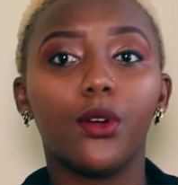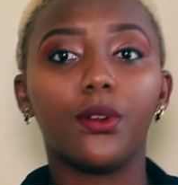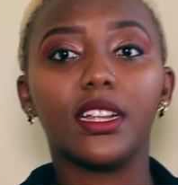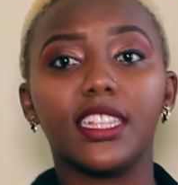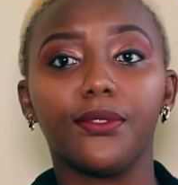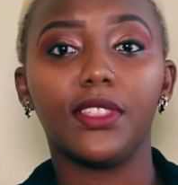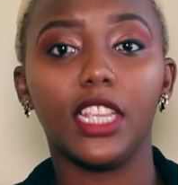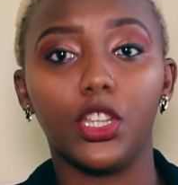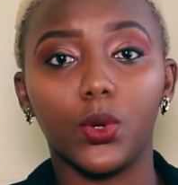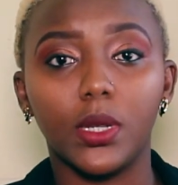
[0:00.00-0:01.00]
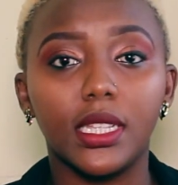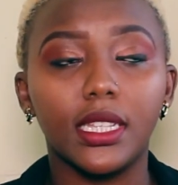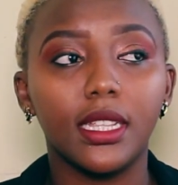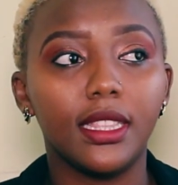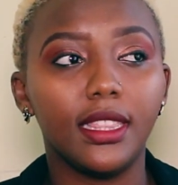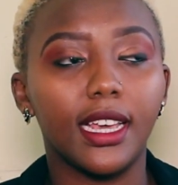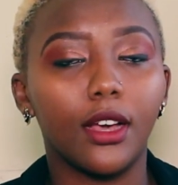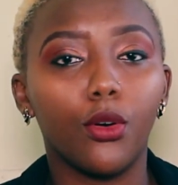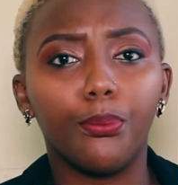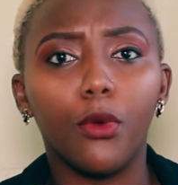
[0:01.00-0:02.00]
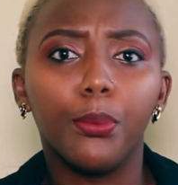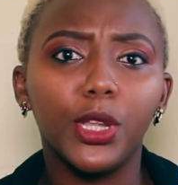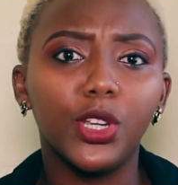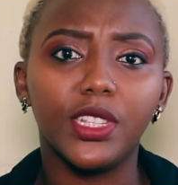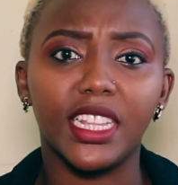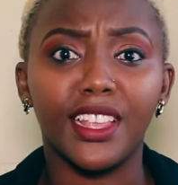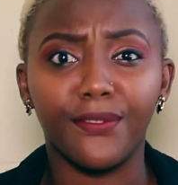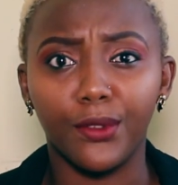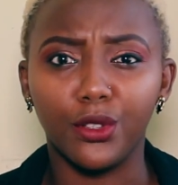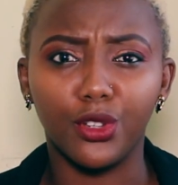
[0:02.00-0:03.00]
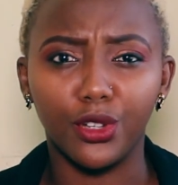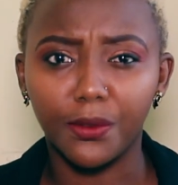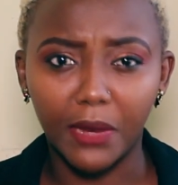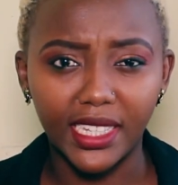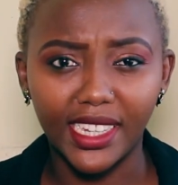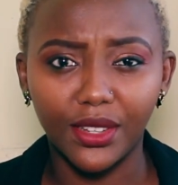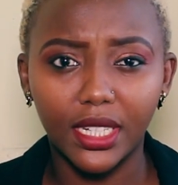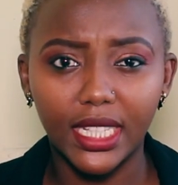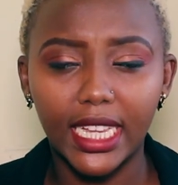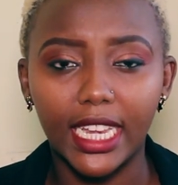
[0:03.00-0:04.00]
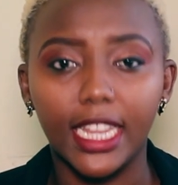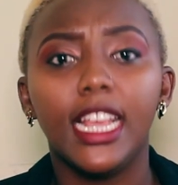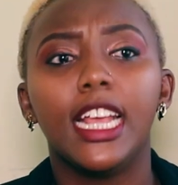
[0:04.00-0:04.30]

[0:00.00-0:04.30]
or as if they don't their opinions and their views don't matter. You understand?